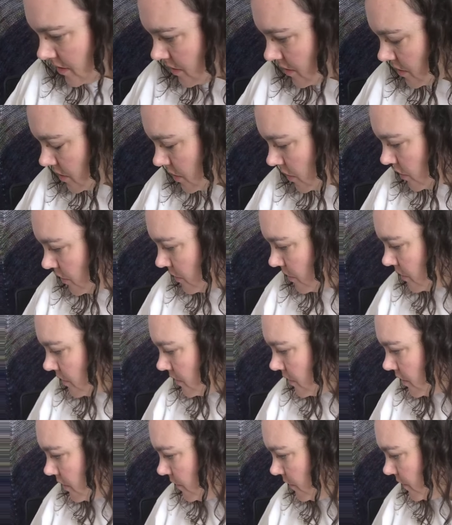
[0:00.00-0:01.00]
So
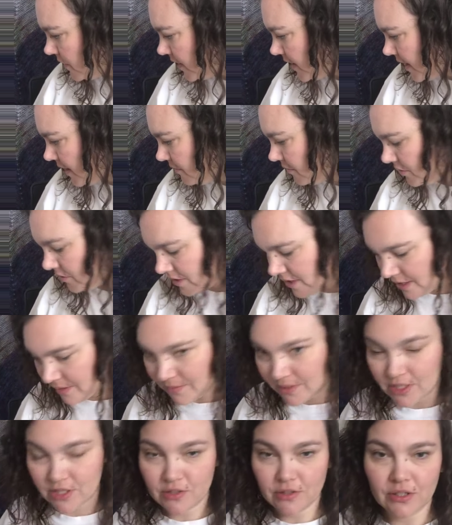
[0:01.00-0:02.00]
hopefully that won't take
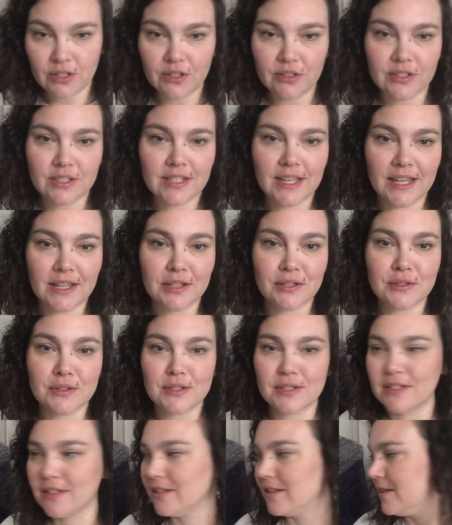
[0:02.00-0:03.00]
me too long to get those
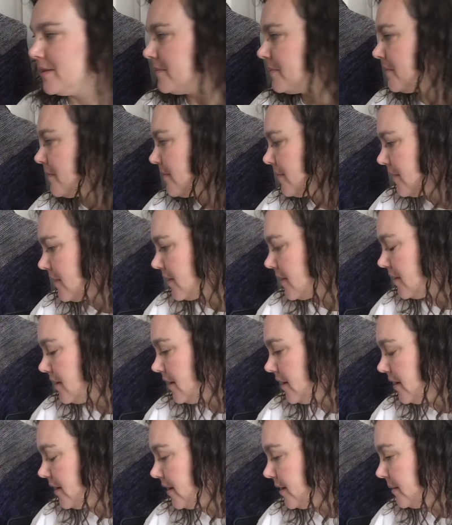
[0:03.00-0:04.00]

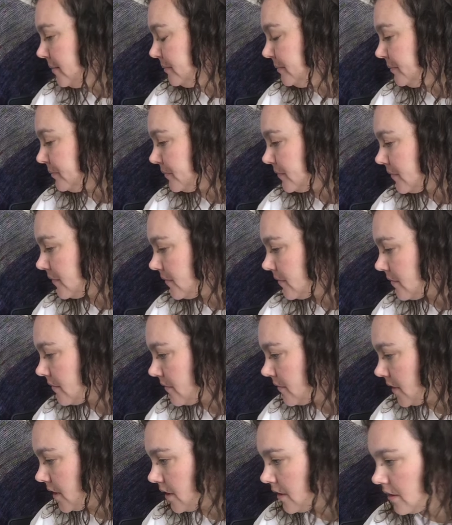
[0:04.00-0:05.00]
done.
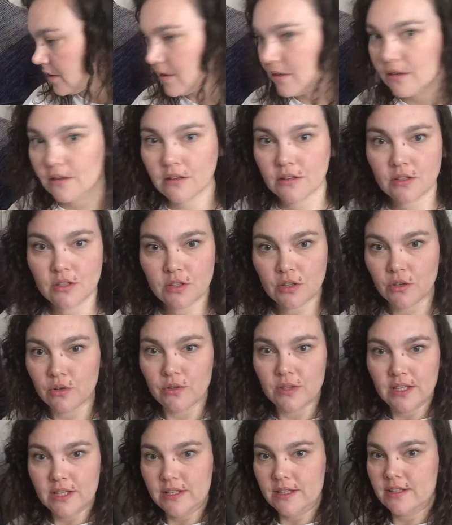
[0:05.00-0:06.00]
So
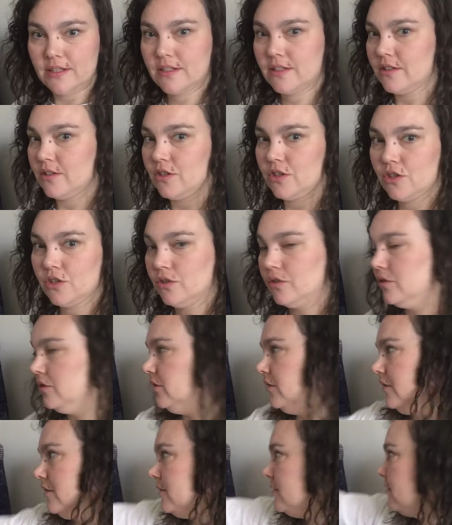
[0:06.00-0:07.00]
this shawl